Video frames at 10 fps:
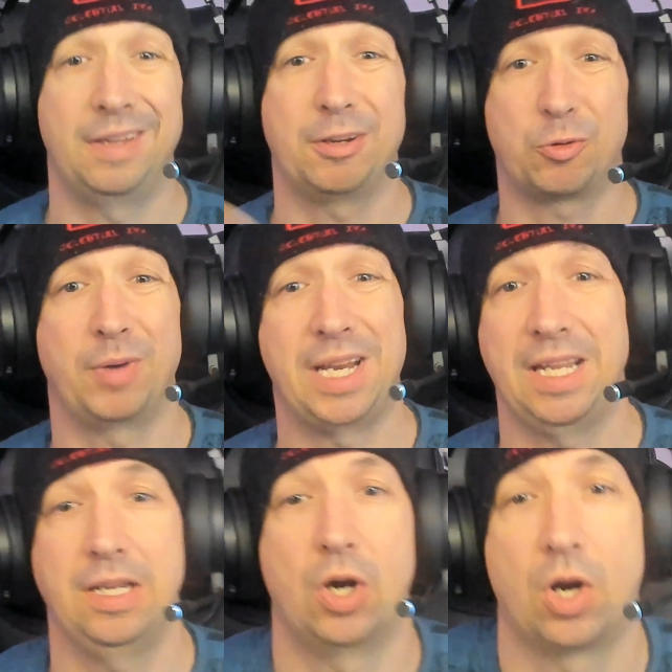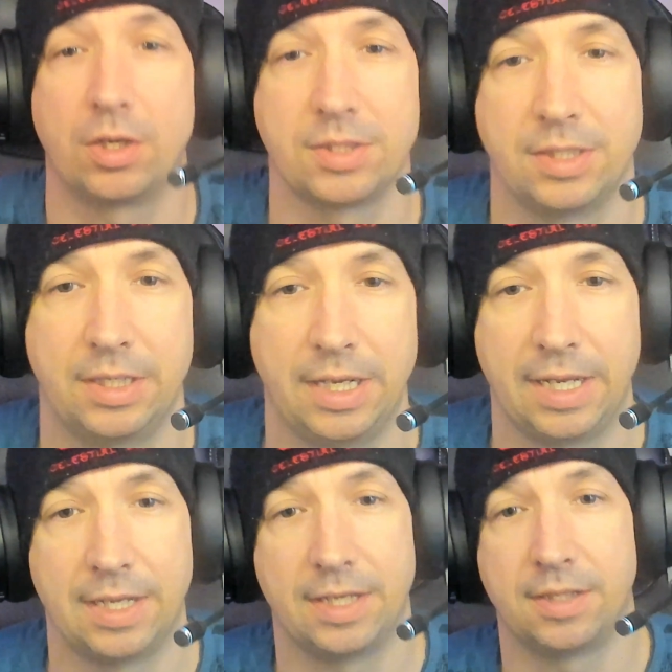creating art
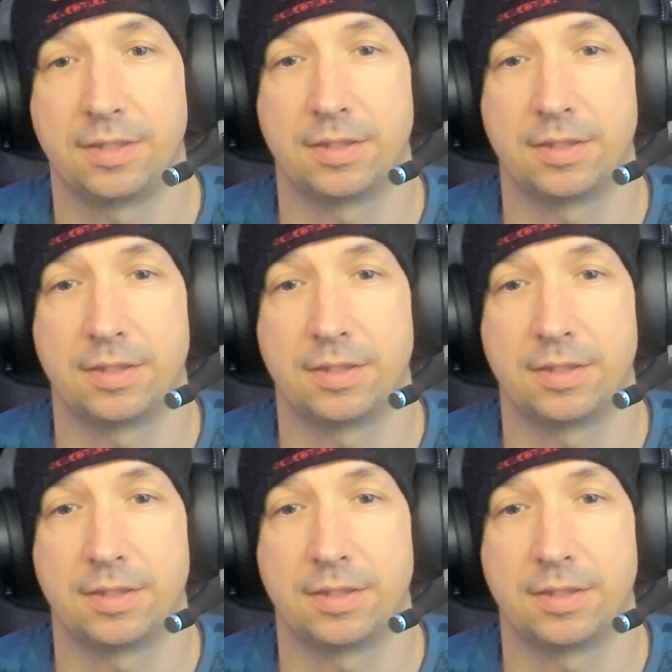and